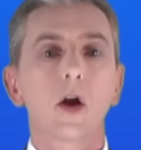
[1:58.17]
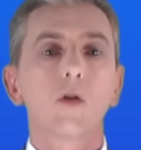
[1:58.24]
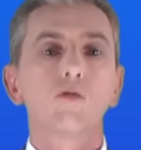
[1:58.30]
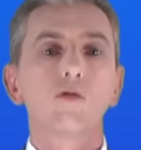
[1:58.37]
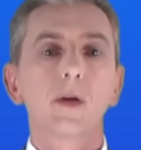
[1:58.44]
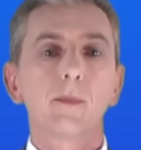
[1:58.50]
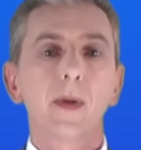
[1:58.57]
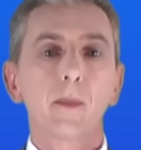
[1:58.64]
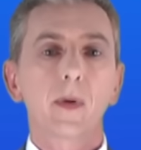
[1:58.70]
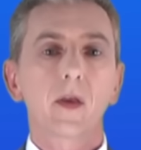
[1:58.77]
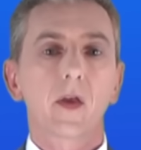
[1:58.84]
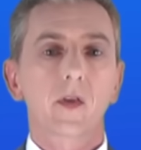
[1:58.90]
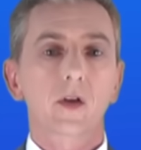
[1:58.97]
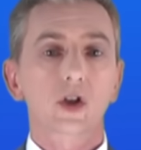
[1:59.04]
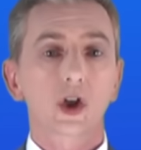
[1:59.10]
Remember
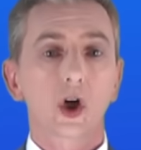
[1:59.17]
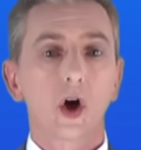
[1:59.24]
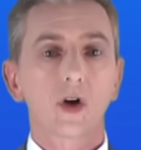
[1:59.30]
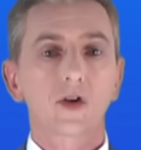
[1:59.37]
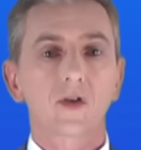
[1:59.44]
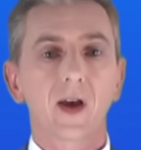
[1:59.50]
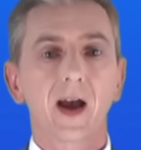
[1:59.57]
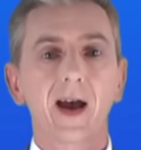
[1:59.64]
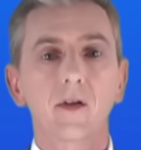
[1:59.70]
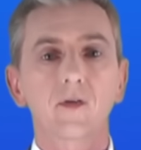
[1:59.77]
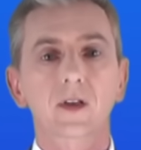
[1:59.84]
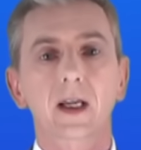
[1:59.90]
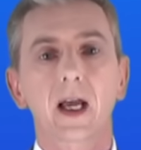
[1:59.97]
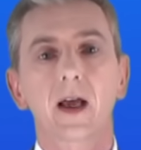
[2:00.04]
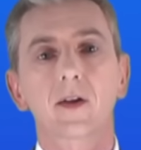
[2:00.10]
that the charges have
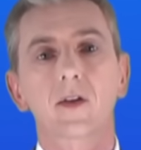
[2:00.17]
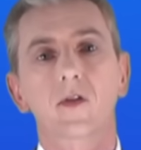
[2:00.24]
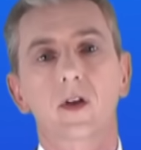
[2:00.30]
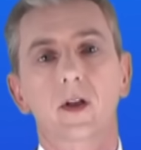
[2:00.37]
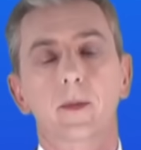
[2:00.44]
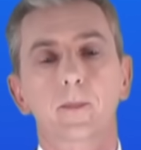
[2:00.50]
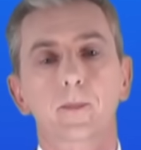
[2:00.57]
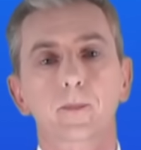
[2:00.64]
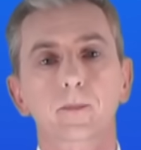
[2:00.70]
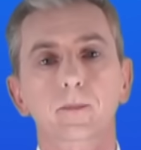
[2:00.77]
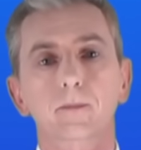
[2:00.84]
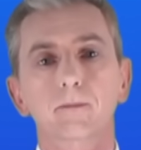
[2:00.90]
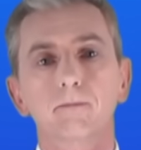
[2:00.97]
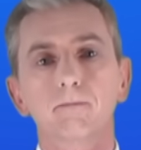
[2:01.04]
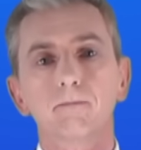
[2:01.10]
to cancel.
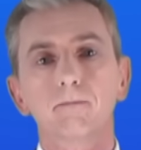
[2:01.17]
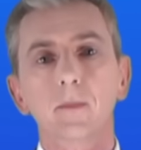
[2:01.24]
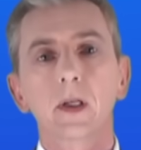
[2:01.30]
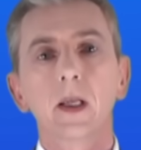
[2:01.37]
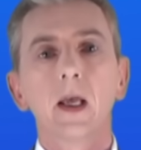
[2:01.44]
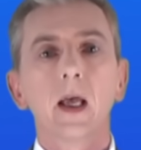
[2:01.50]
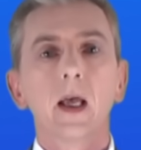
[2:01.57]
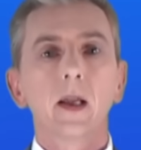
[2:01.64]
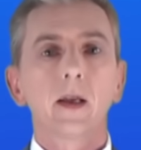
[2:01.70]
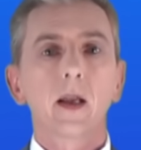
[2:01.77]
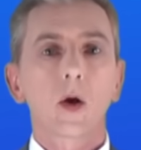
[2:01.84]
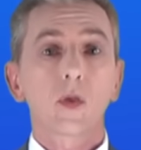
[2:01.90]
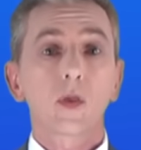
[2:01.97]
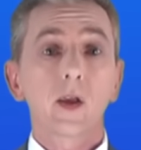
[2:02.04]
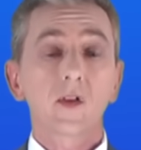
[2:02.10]

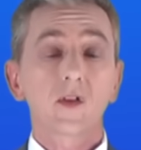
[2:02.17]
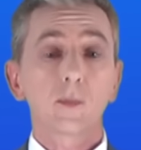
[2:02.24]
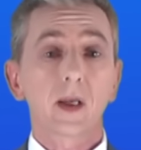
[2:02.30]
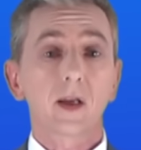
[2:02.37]
Now this